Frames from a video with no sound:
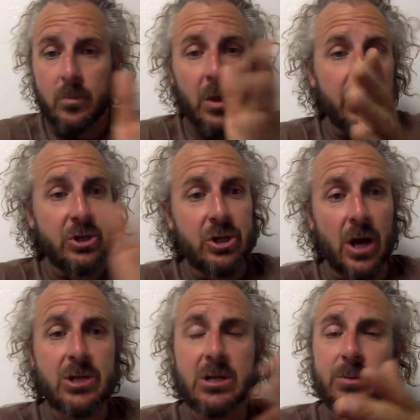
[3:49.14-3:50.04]
the
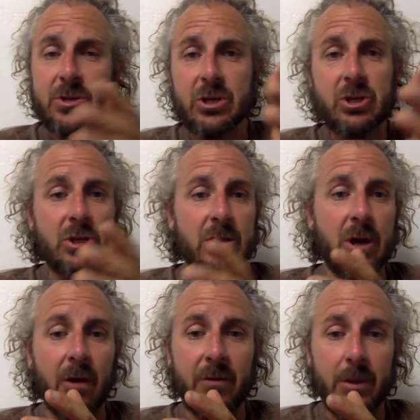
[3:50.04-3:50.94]
juxtaposition
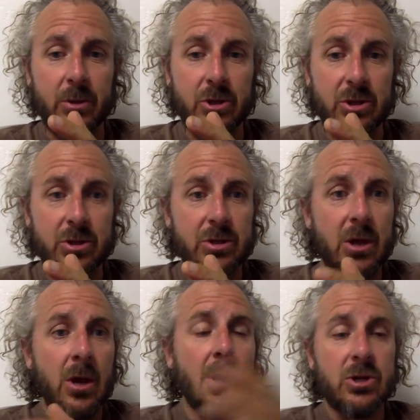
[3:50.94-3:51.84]
of images,
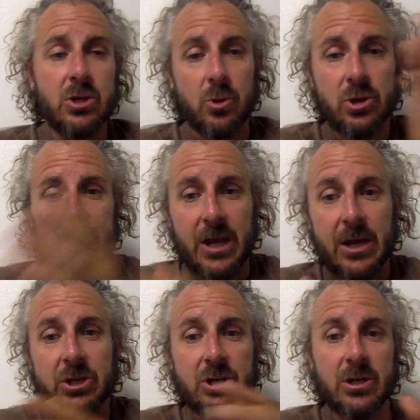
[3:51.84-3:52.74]

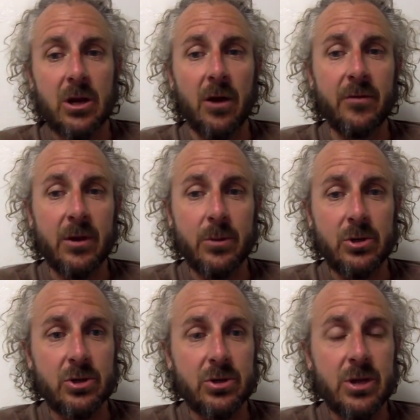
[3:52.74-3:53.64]
association of
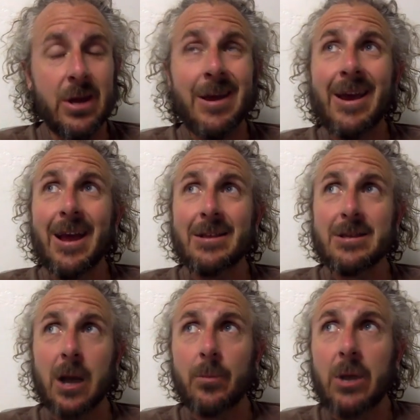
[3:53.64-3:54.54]
images. And
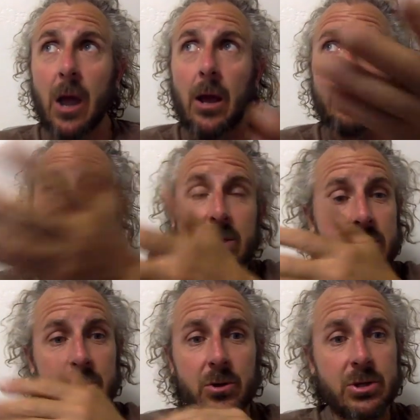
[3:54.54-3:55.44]

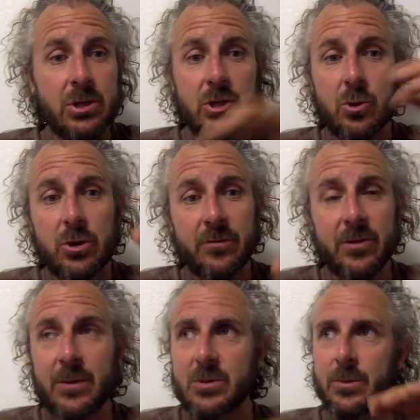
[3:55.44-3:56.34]
sometimes there's intuitive
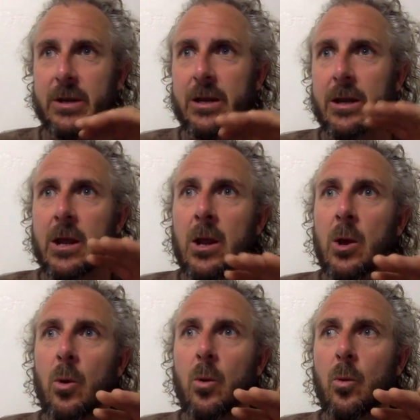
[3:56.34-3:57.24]
leaps, meaning
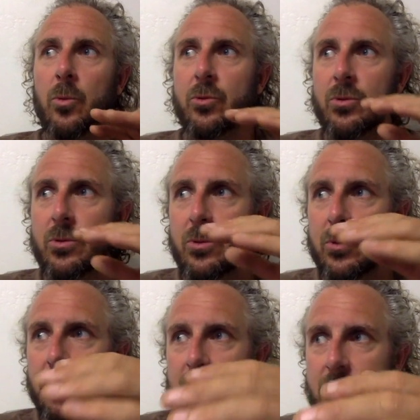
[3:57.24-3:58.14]

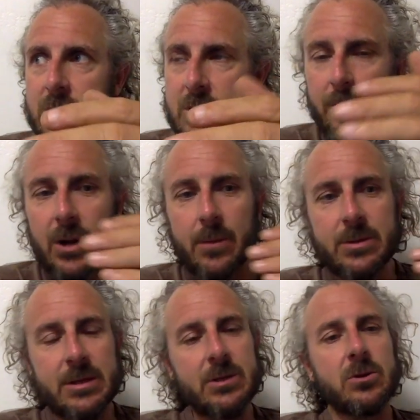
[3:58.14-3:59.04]

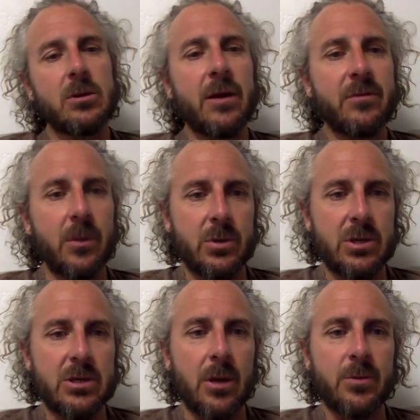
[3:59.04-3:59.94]
sometimes things are left up to
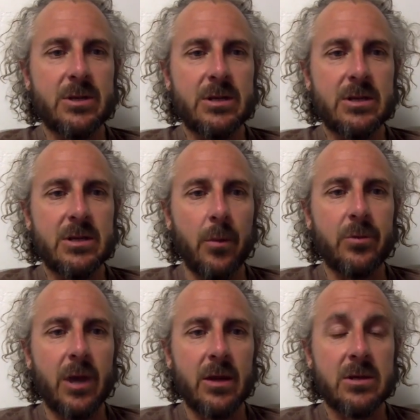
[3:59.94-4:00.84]

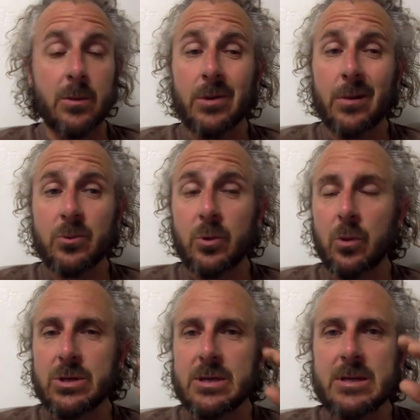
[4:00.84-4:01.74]
subtext. Sometimes we
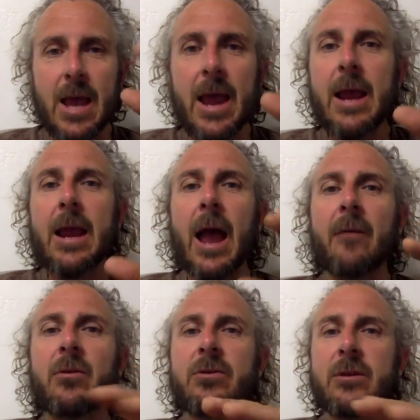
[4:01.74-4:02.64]
don't say
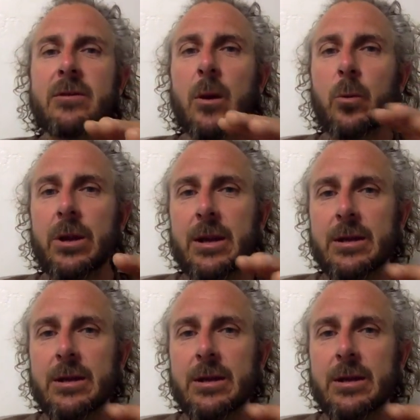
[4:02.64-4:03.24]
everything that we need to